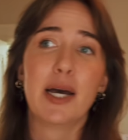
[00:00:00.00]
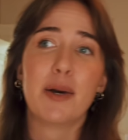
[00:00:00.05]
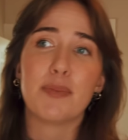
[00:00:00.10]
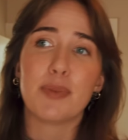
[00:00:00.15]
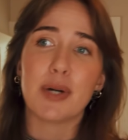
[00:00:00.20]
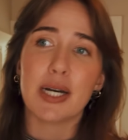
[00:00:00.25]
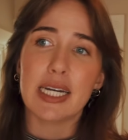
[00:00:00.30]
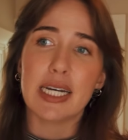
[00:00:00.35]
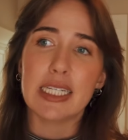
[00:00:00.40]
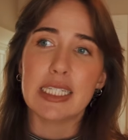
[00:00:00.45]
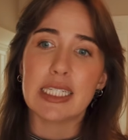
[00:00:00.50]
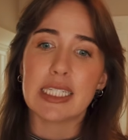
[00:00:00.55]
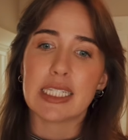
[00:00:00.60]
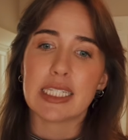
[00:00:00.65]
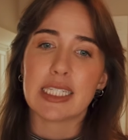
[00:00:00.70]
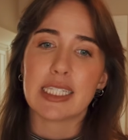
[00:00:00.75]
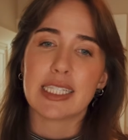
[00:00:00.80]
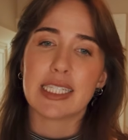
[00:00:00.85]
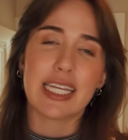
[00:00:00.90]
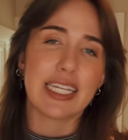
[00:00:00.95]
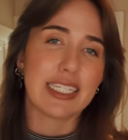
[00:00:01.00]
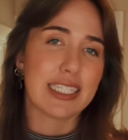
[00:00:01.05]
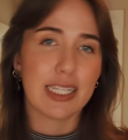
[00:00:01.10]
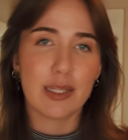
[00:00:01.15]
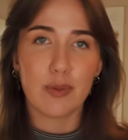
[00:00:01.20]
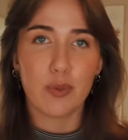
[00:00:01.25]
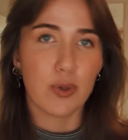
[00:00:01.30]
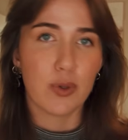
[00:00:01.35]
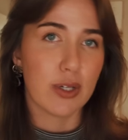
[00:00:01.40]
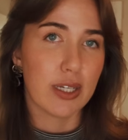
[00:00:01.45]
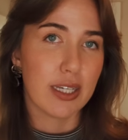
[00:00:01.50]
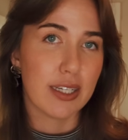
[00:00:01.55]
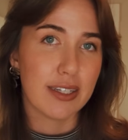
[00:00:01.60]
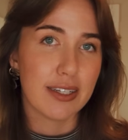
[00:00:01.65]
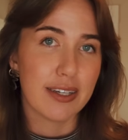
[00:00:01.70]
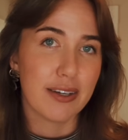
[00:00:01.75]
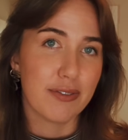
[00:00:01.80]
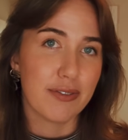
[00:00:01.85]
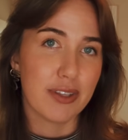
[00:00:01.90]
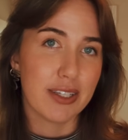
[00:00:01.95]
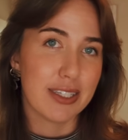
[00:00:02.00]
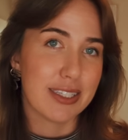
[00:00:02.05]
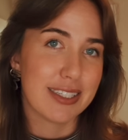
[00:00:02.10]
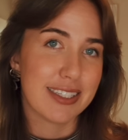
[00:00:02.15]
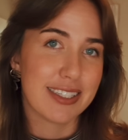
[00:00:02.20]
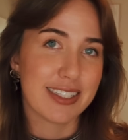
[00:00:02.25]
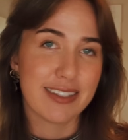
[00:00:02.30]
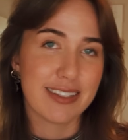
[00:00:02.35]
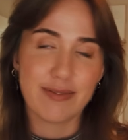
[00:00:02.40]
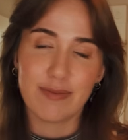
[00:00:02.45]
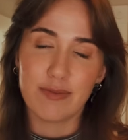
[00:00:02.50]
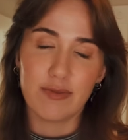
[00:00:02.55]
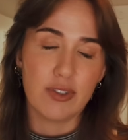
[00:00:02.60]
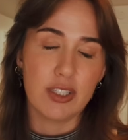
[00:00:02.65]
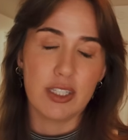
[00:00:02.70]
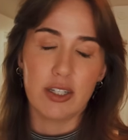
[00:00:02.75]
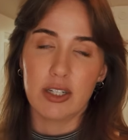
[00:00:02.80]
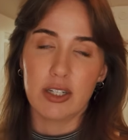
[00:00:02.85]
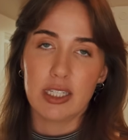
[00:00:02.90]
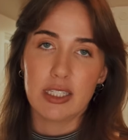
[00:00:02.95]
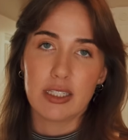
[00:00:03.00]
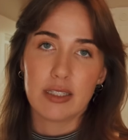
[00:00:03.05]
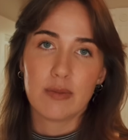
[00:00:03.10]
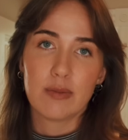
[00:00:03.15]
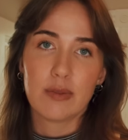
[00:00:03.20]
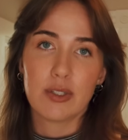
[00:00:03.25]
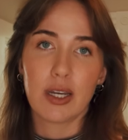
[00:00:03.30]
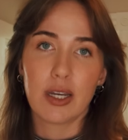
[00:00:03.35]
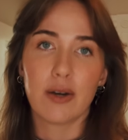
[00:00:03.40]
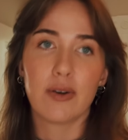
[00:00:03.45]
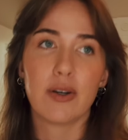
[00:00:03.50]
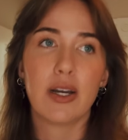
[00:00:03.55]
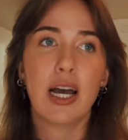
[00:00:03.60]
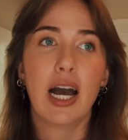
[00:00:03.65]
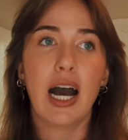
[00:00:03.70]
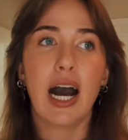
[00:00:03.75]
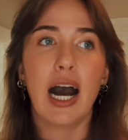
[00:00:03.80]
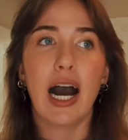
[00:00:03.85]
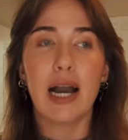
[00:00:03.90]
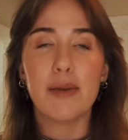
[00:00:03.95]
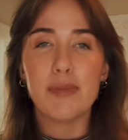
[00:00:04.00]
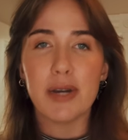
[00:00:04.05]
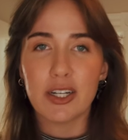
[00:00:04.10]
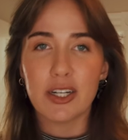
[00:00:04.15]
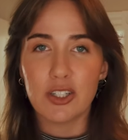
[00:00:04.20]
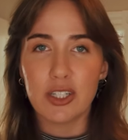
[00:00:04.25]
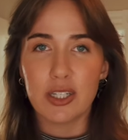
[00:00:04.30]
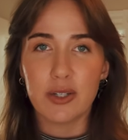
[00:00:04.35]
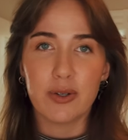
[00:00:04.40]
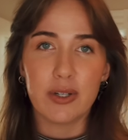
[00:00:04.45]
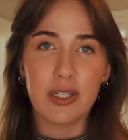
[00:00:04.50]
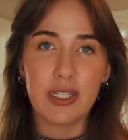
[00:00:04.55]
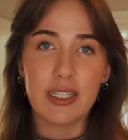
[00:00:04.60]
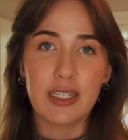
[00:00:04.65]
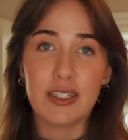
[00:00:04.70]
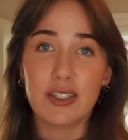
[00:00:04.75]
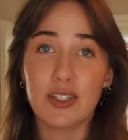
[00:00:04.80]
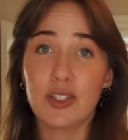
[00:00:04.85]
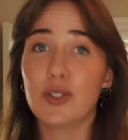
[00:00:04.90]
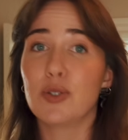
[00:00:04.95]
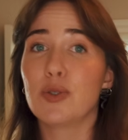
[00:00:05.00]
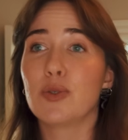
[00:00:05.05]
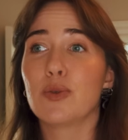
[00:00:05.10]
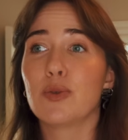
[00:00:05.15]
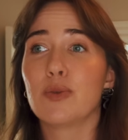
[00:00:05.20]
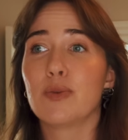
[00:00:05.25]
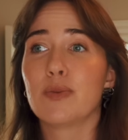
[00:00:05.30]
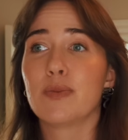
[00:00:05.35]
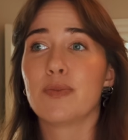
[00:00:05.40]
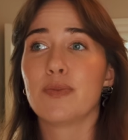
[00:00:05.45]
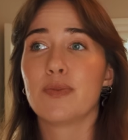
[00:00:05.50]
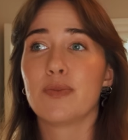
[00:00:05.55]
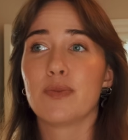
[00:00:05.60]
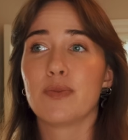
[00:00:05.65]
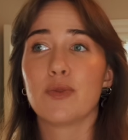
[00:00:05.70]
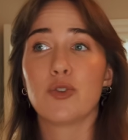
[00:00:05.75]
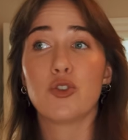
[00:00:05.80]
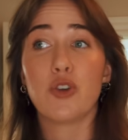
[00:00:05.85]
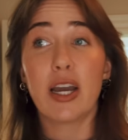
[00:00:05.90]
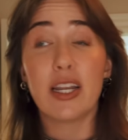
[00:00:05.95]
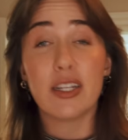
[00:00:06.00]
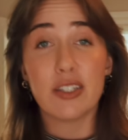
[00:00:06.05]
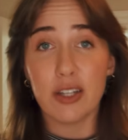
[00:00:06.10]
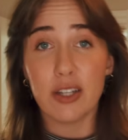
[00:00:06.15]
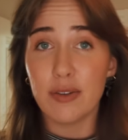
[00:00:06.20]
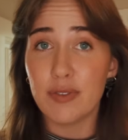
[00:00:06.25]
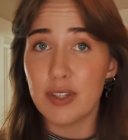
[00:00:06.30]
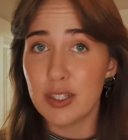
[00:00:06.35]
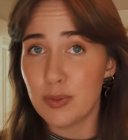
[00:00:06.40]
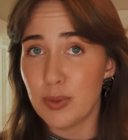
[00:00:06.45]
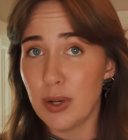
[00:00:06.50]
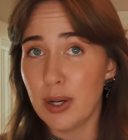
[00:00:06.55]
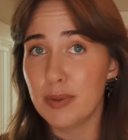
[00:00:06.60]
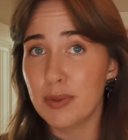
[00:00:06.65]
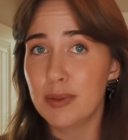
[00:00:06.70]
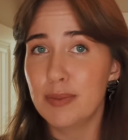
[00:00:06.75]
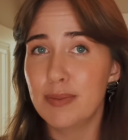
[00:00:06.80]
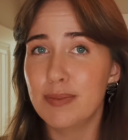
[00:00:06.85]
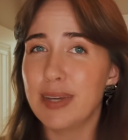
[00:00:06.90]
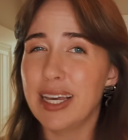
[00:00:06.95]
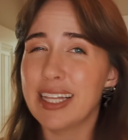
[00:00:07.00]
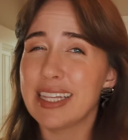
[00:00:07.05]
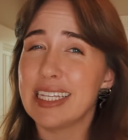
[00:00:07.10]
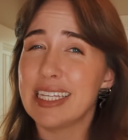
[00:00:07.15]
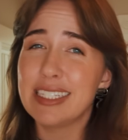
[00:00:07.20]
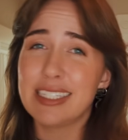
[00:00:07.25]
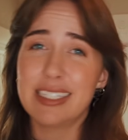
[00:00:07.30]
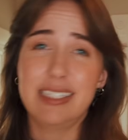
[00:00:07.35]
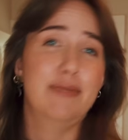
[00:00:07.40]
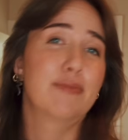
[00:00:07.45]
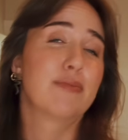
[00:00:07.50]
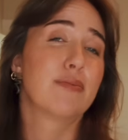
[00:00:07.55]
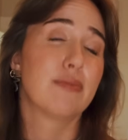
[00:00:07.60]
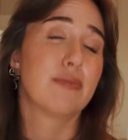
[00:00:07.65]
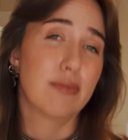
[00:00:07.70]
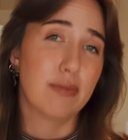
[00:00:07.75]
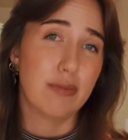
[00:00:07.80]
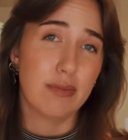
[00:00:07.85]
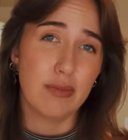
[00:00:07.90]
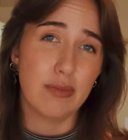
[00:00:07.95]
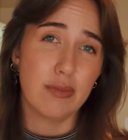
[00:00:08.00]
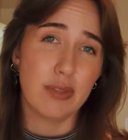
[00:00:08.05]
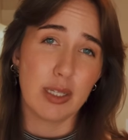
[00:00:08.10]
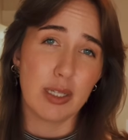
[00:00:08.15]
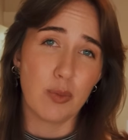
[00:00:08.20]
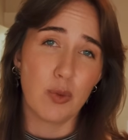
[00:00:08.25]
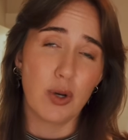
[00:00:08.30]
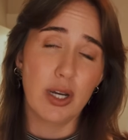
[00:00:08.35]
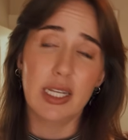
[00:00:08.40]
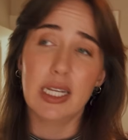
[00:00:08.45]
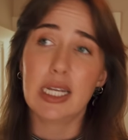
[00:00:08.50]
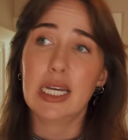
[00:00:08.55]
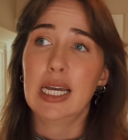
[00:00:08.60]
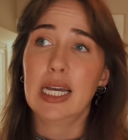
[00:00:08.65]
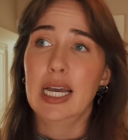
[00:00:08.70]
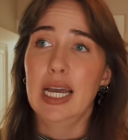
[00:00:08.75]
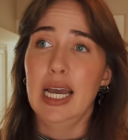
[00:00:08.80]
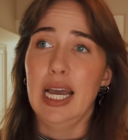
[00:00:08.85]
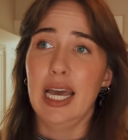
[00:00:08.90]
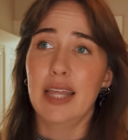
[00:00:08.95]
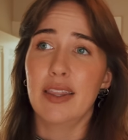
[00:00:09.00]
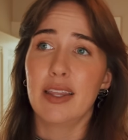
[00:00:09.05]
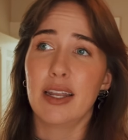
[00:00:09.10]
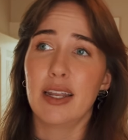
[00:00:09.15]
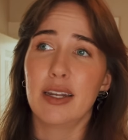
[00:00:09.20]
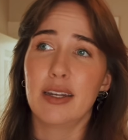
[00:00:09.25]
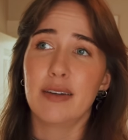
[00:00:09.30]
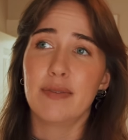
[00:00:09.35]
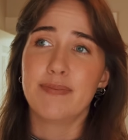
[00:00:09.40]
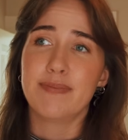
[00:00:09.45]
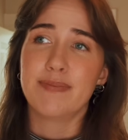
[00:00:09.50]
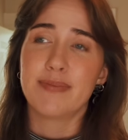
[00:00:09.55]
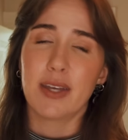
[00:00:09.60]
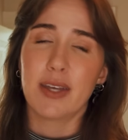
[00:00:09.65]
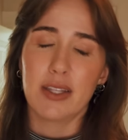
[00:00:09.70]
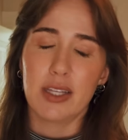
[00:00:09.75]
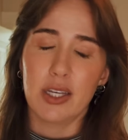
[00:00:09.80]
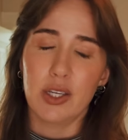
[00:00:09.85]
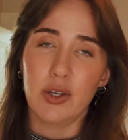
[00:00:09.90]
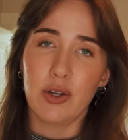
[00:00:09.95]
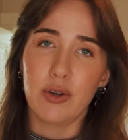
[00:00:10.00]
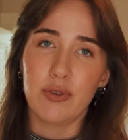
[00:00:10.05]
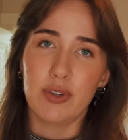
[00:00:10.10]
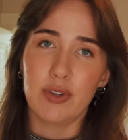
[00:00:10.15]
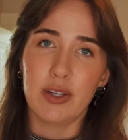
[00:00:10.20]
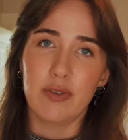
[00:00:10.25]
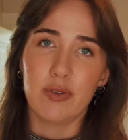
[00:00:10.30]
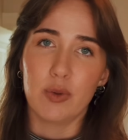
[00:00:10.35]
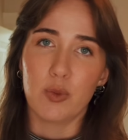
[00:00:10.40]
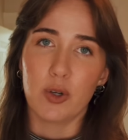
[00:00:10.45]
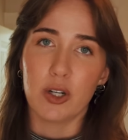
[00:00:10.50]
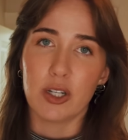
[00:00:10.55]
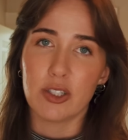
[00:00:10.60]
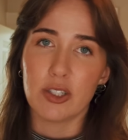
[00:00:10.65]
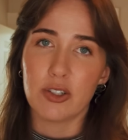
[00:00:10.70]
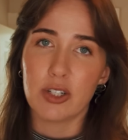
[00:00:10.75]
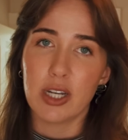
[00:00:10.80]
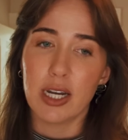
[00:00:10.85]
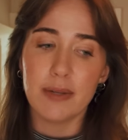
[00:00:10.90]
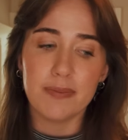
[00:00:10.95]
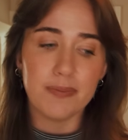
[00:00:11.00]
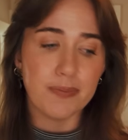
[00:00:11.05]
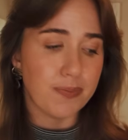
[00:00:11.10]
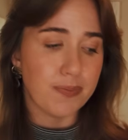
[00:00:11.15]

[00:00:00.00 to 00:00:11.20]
But that's not the point of this series. So I'm actually going to try to solve this problem, at least somewhat. And then I'll let you know if it even works or not.